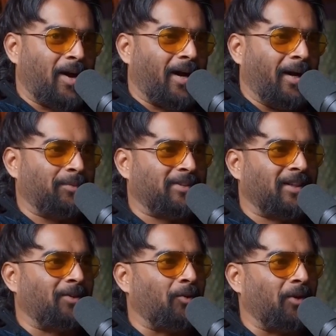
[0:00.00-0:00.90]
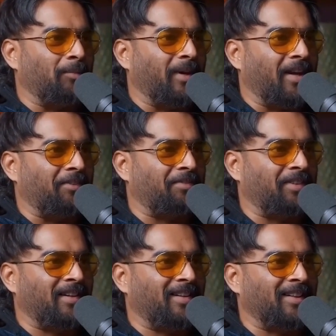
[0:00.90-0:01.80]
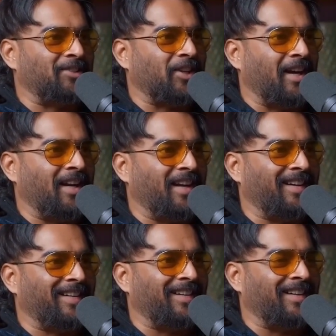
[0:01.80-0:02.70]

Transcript: I'm still growing, man. I feel a childlike